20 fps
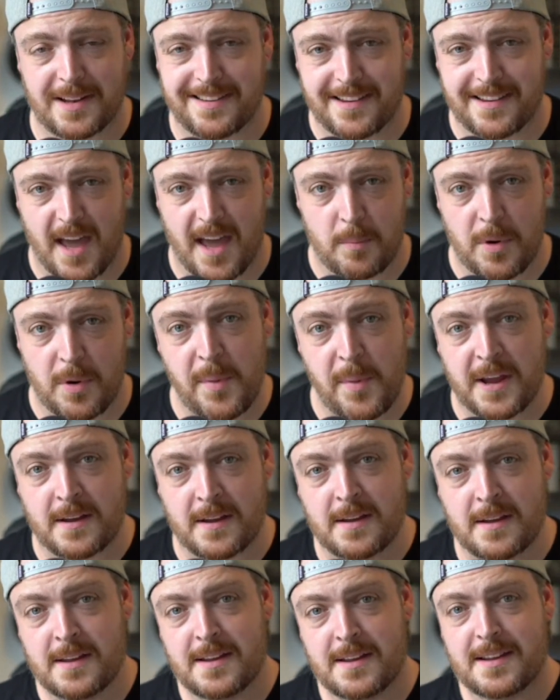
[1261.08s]
camera, mate.
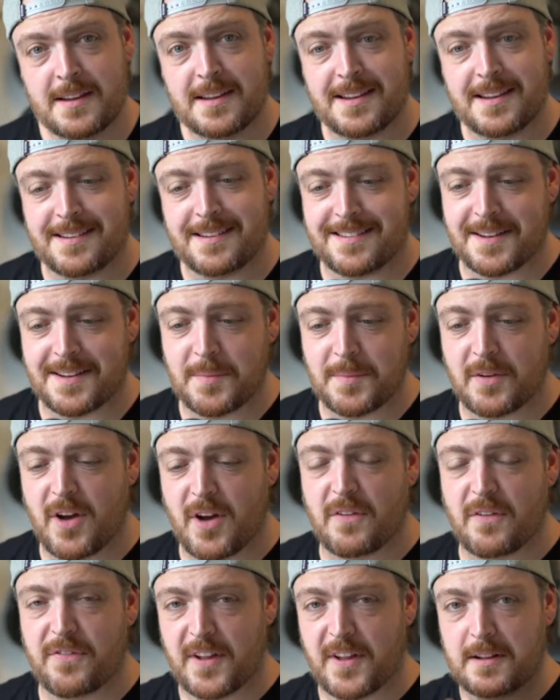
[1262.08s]
It's I've
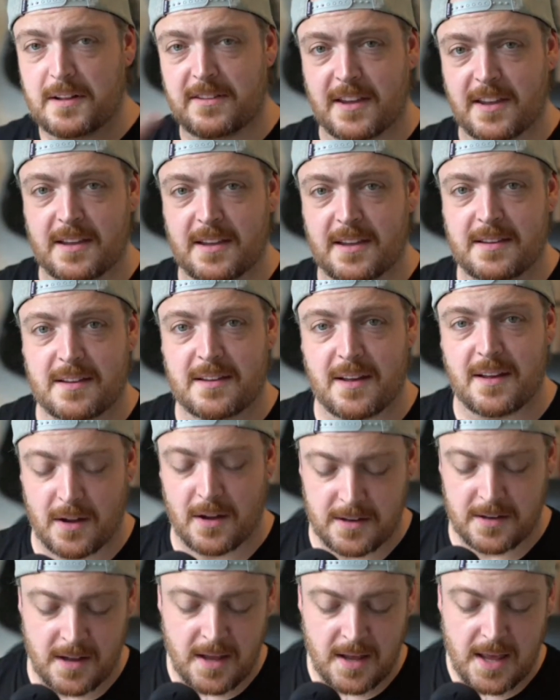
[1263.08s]
got a filter
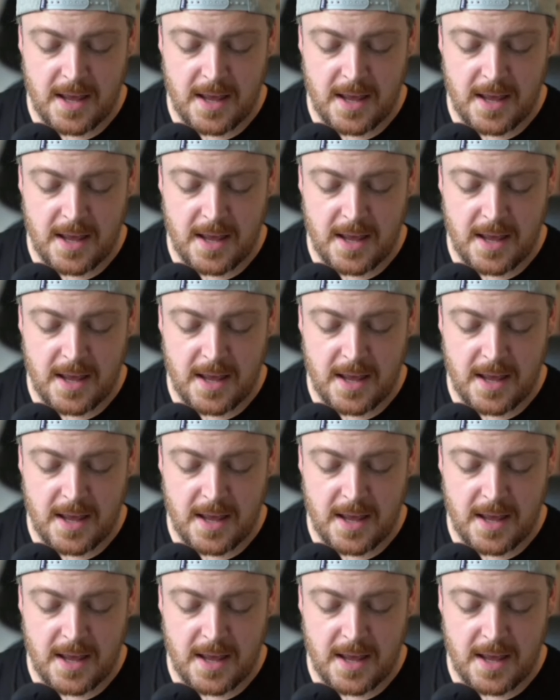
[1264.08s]
on.